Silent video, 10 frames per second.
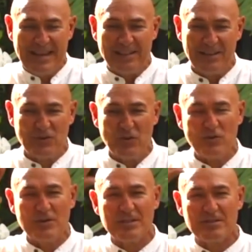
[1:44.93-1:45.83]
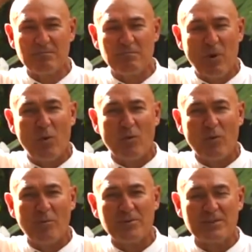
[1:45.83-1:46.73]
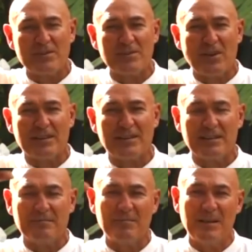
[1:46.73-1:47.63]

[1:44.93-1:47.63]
And they're two polar opposites. It's like the